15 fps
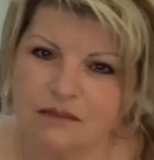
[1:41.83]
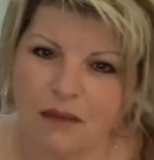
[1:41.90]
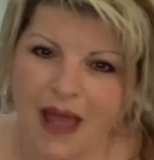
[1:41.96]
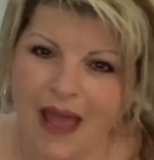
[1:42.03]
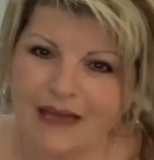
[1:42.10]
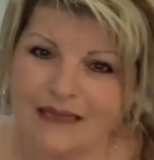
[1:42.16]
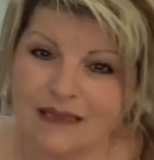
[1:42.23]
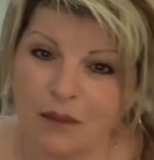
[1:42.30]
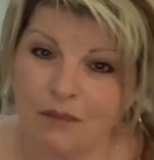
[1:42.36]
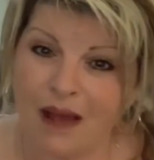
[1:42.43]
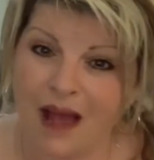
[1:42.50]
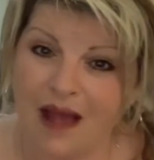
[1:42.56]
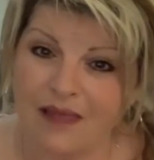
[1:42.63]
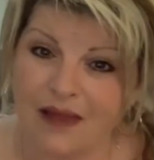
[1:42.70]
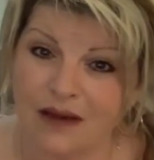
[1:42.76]
Max and I
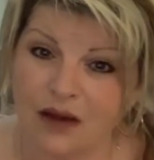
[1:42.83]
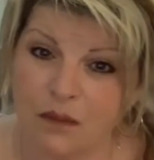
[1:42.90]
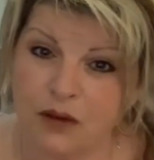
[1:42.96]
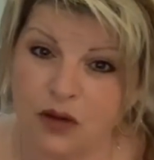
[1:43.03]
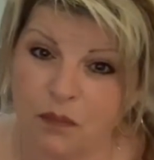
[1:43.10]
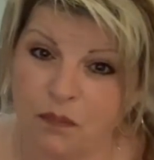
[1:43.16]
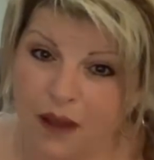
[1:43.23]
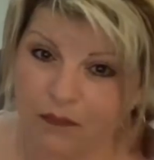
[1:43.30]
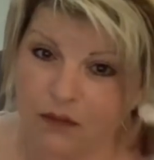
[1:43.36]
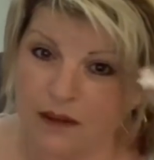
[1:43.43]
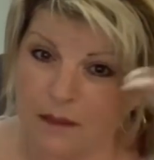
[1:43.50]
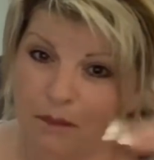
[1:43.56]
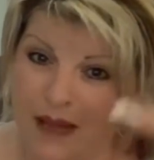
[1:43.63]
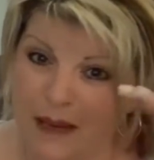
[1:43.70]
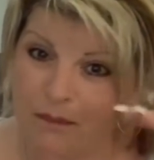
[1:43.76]
buy like computer paper in a
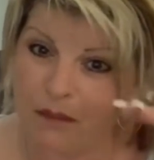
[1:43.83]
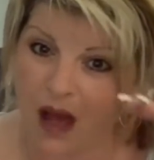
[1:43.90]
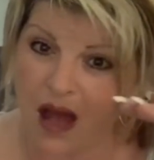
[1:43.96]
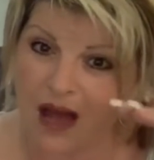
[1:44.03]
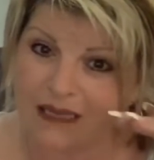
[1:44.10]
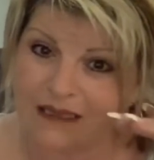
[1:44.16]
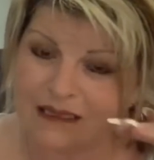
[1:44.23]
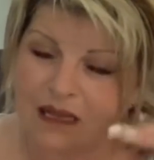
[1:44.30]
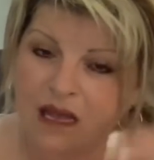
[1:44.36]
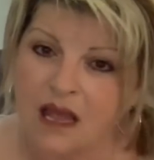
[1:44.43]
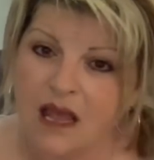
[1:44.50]
big box.